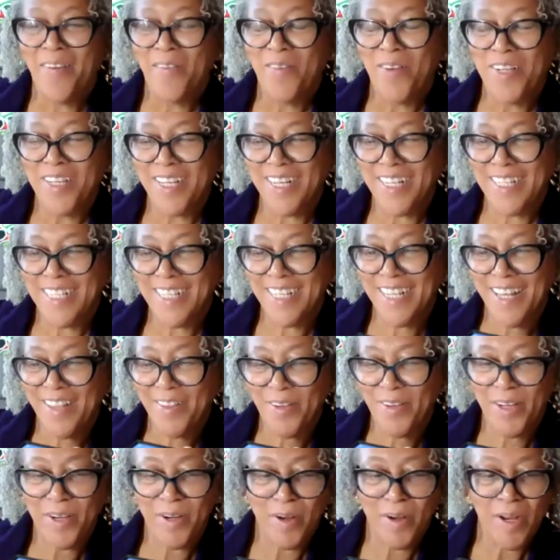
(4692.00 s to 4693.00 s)
we'll get it
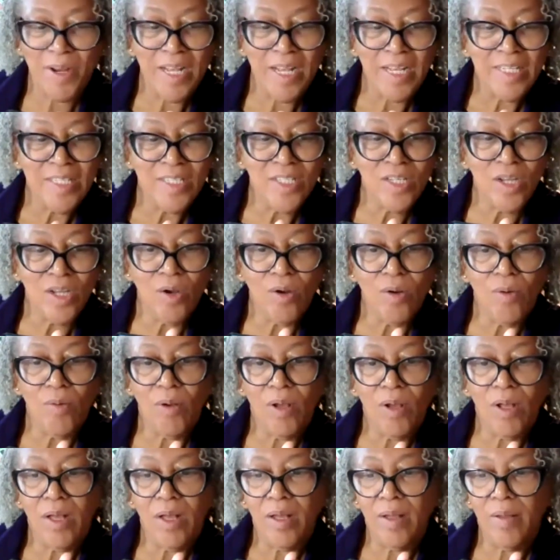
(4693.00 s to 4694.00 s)
together here.
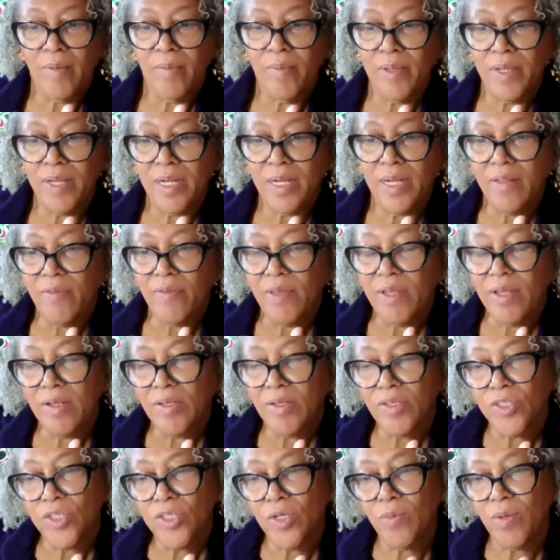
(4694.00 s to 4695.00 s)
So anything
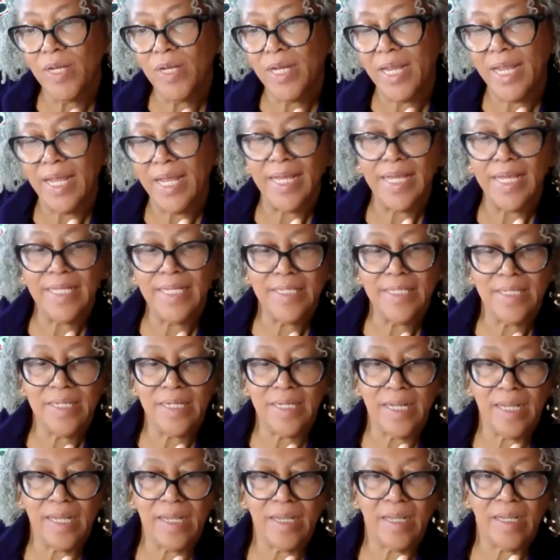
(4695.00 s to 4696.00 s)
else you want to add to
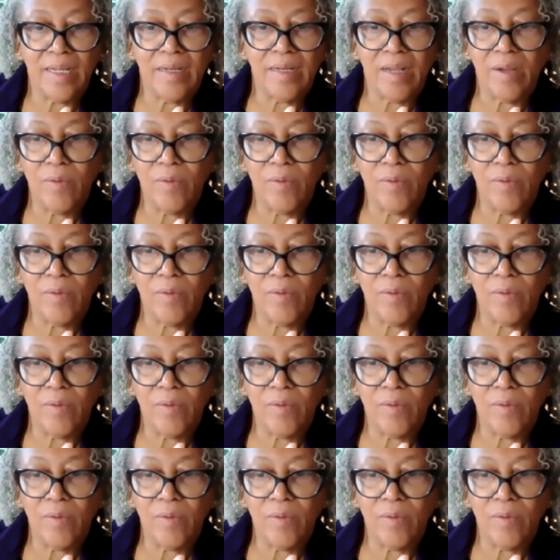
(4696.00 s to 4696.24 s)
today?